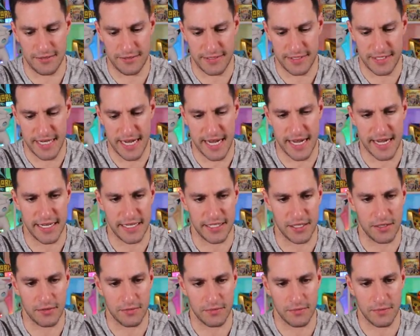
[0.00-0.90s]
Okay,
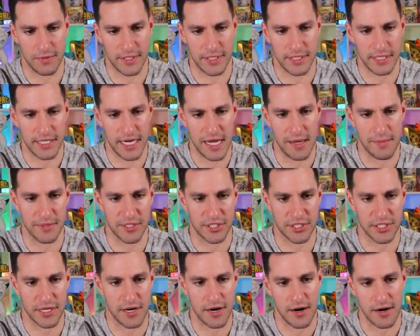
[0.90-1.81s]
don't wanna
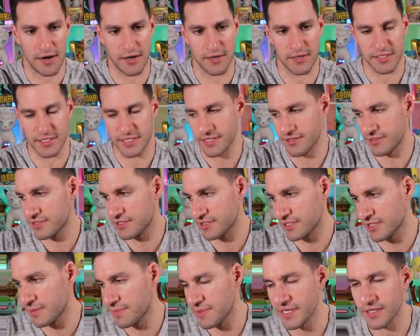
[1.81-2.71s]
damage the card.
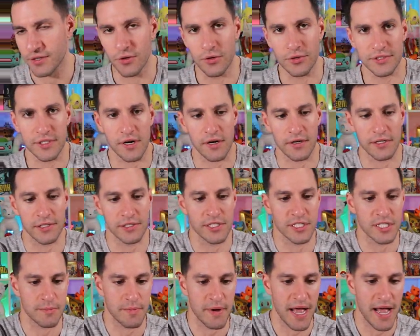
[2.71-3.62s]
There's gonna be a gold card in
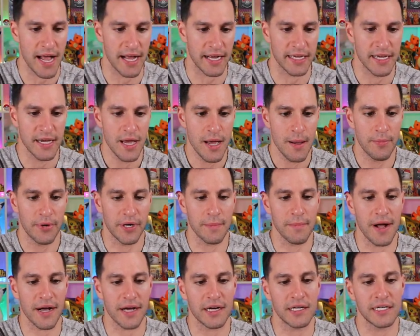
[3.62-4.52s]
this pack.
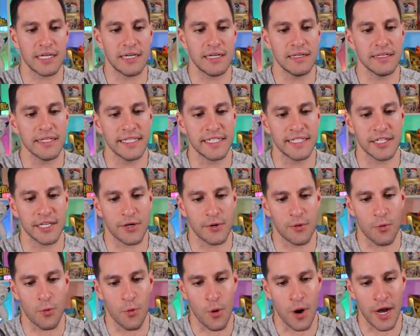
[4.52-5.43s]
Putting my call in
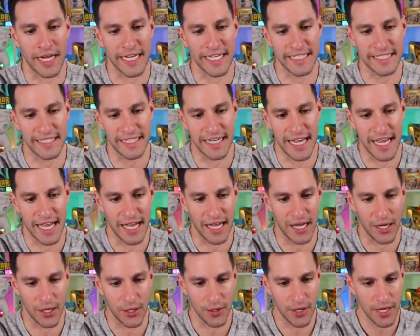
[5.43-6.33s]
right
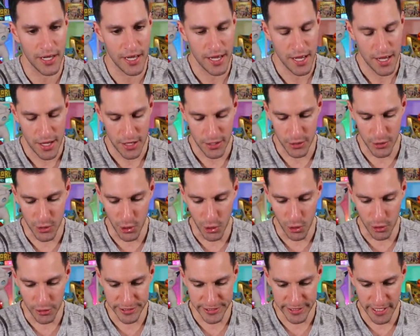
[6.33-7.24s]
now.
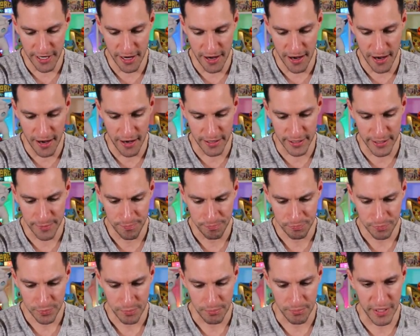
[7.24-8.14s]
Gold card,
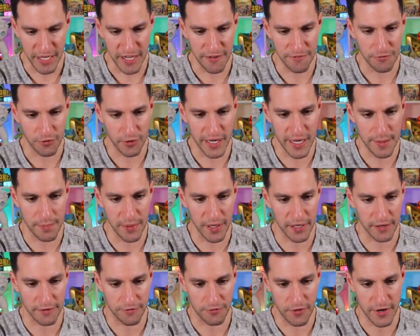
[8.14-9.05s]
Be Free,
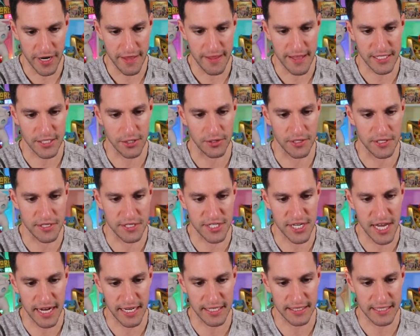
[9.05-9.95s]
Butter Free. That's only the
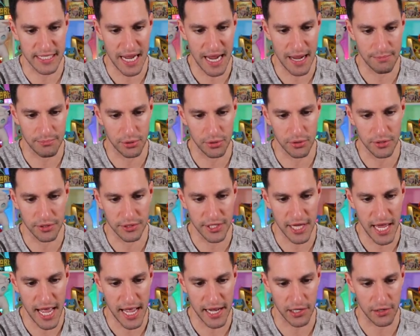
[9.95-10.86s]
second time pulling
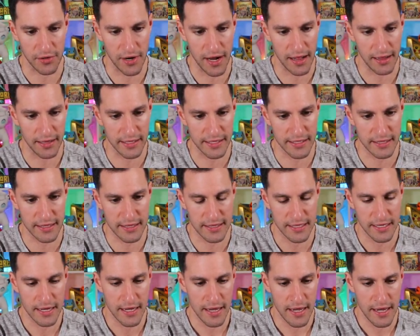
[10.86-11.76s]
that.
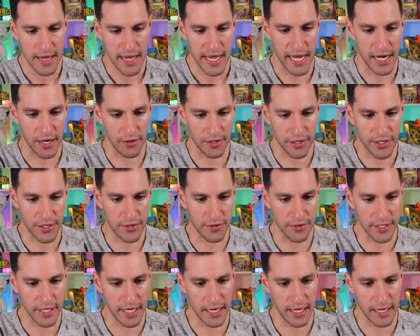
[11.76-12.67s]
Growlithe,
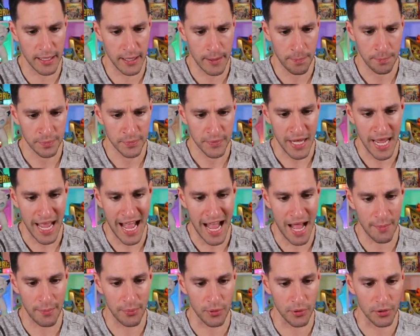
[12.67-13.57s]
Arrokuda,
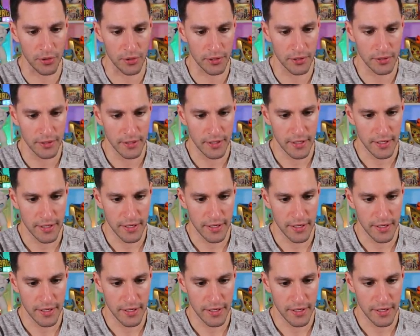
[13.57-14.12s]
Apple.